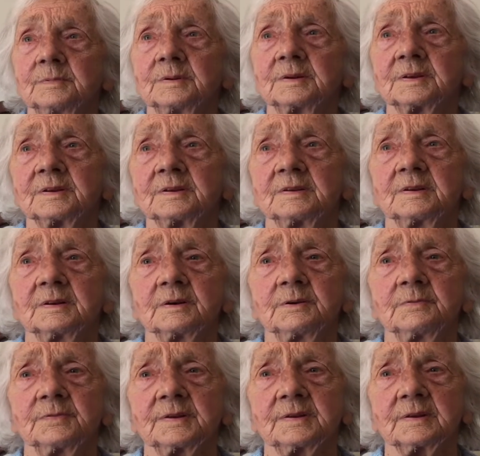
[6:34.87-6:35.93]
But
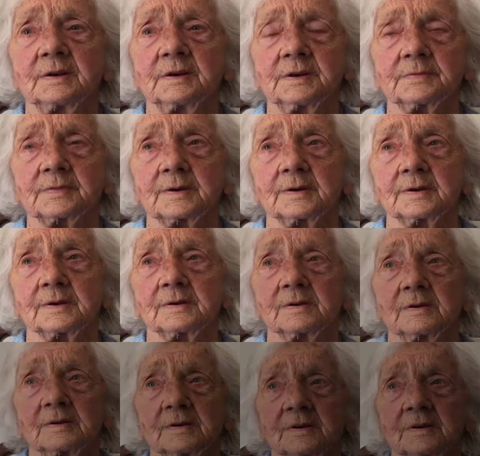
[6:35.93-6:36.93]
life is like that.